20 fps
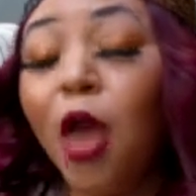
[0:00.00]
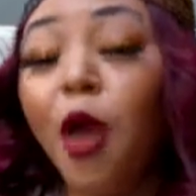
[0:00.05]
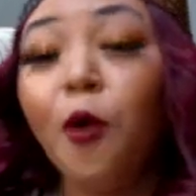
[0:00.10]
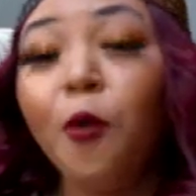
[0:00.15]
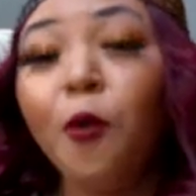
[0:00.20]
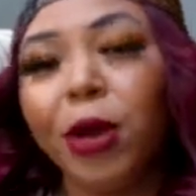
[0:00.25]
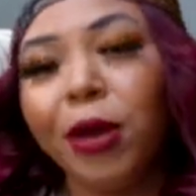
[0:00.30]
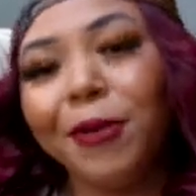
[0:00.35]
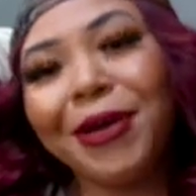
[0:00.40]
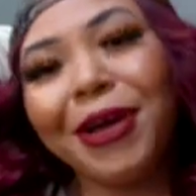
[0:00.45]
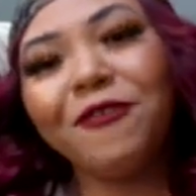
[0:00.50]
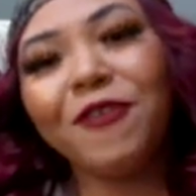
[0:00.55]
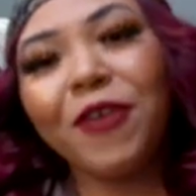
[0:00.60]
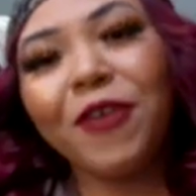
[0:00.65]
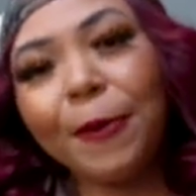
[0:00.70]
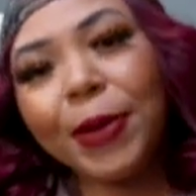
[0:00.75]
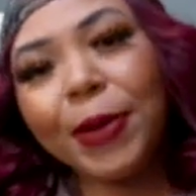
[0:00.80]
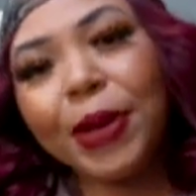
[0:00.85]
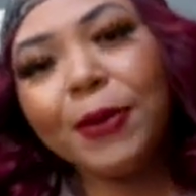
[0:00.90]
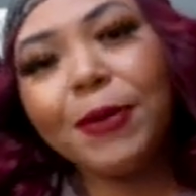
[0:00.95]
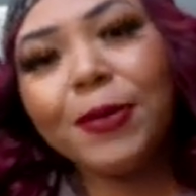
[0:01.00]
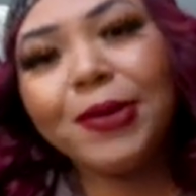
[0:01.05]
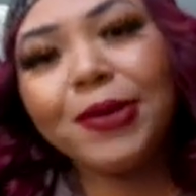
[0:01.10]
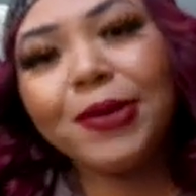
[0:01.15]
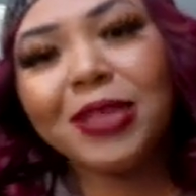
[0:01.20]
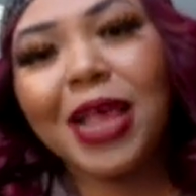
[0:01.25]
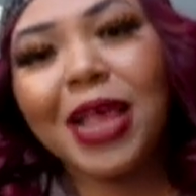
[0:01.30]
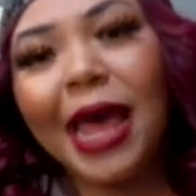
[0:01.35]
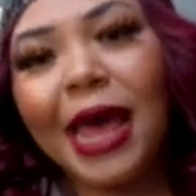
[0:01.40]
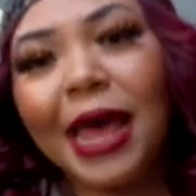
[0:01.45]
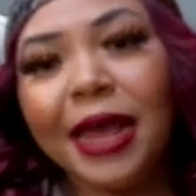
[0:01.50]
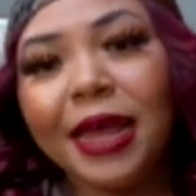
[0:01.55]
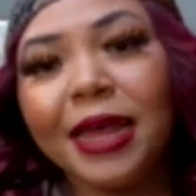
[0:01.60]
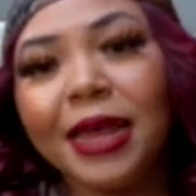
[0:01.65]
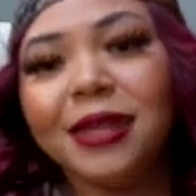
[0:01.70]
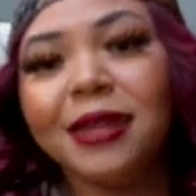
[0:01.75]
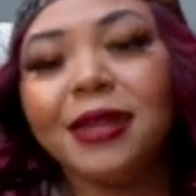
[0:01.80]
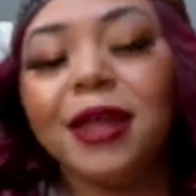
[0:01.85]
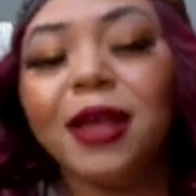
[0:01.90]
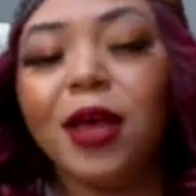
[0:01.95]
One of my family members had
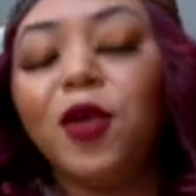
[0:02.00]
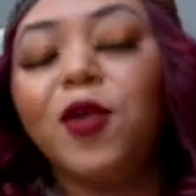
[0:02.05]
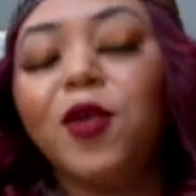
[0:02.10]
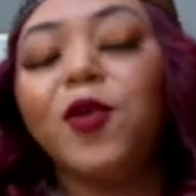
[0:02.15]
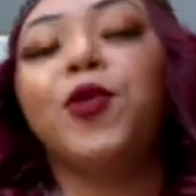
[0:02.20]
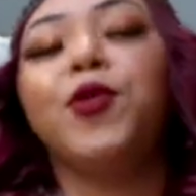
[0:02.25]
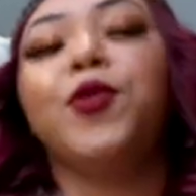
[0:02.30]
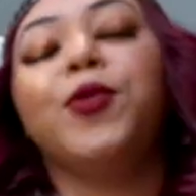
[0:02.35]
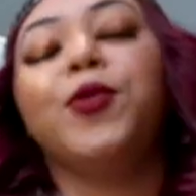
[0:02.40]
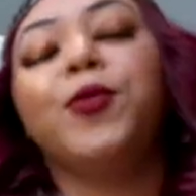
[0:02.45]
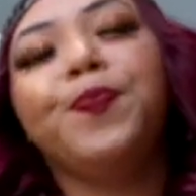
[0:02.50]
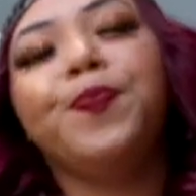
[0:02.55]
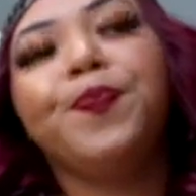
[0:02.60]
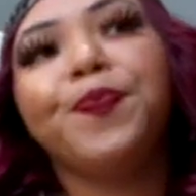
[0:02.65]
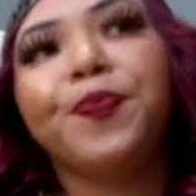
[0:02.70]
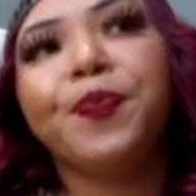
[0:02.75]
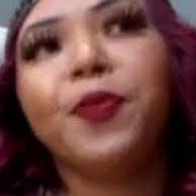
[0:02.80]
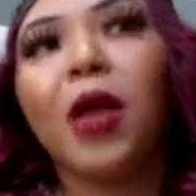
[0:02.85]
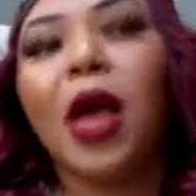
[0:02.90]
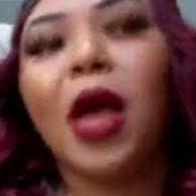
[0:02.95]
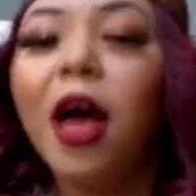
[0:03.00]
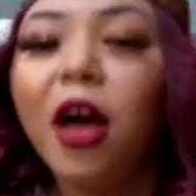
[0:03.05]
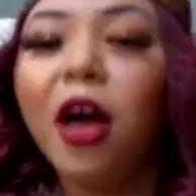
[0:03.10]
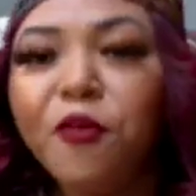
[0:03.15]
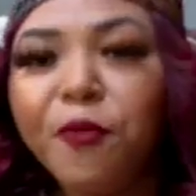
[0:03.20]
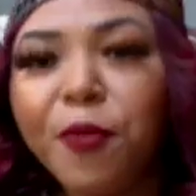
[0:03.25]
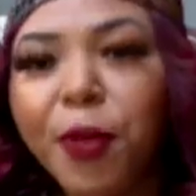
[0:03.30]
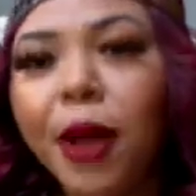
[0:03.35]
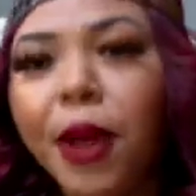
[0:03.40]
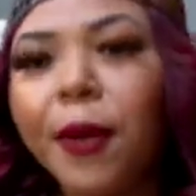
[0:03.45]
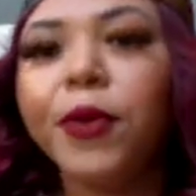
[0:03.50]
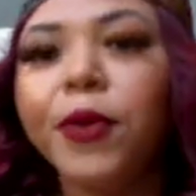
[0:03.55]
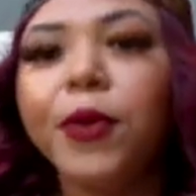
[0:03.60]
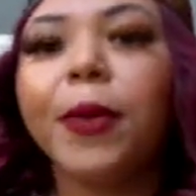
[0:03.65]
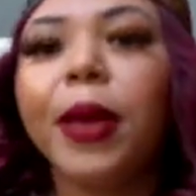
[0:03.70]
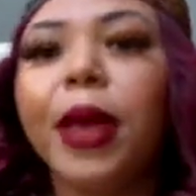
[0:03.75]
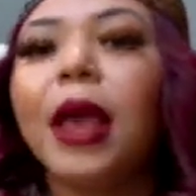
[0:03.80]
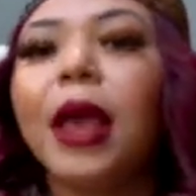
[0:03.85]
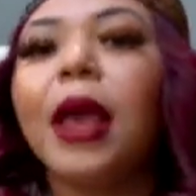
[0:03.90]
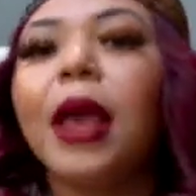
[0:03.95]
a health problem,
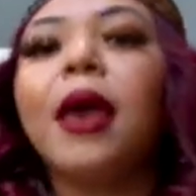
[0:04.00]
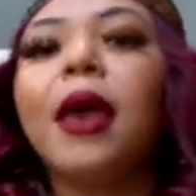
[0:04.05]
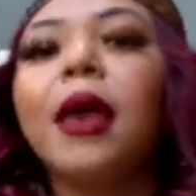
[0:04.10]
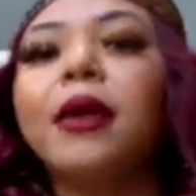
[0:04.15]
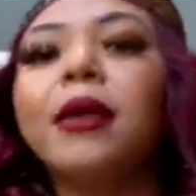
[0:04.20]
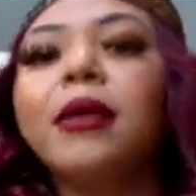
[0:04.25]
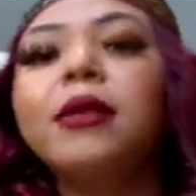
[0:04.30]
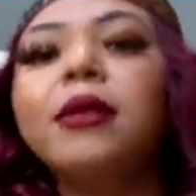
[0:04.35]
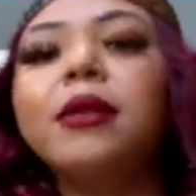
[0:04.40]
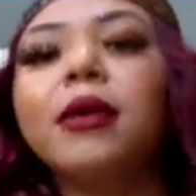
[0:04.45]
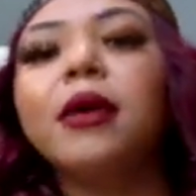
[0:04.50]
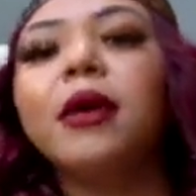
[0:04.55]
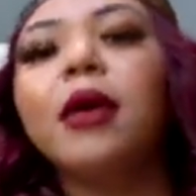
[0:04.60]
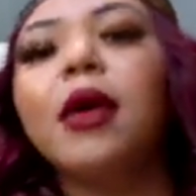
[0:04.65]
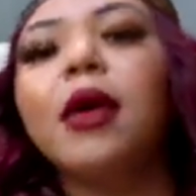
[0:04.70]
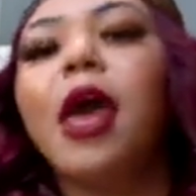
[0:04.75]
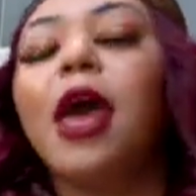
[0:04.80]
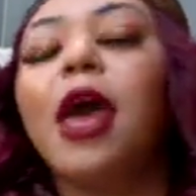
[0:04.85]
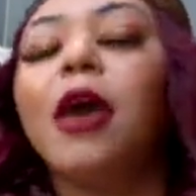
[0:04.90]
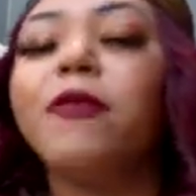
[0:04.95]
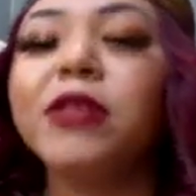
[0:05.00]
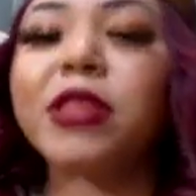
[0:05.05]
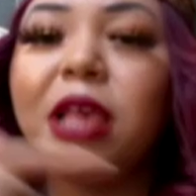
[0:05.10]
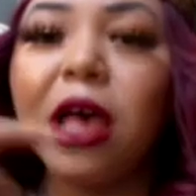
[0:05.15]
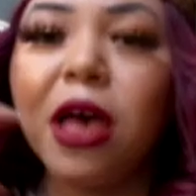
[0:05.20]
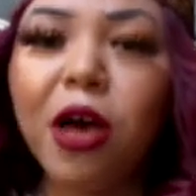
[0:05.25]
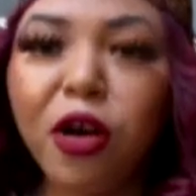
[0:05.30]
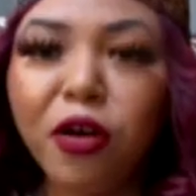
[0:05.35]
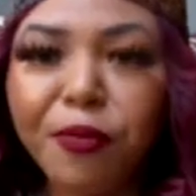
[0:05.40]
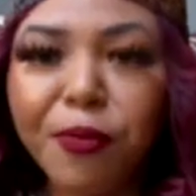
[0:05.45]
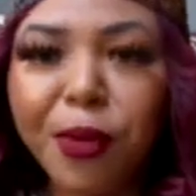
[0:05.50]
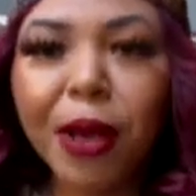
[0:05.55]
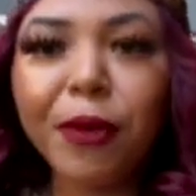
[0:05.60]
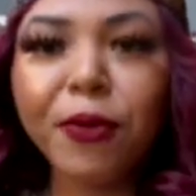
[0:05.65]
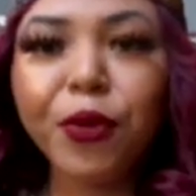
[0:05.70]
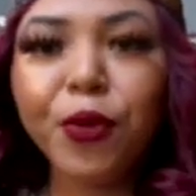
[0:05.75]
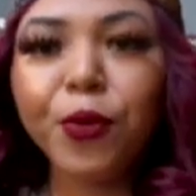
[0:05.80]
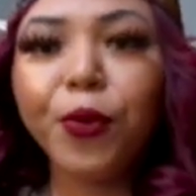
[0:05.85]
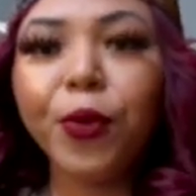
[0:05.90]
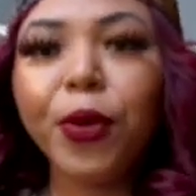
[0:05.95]
and it was a health
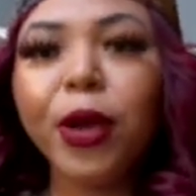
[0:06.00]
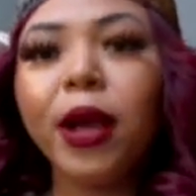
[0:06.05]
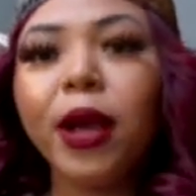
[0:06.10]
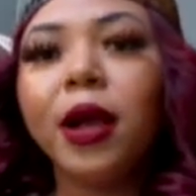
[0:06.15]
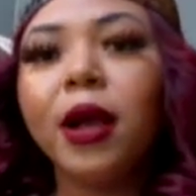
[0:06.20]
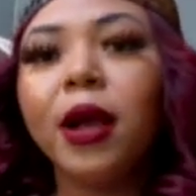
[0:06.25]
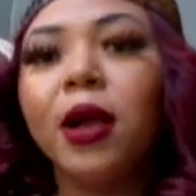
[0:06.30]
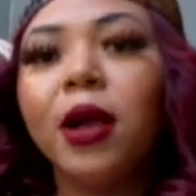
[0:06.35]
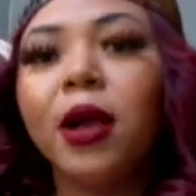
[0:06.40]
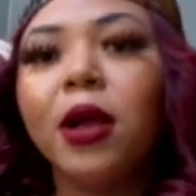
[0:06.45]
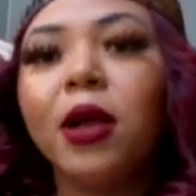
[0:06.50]
problem where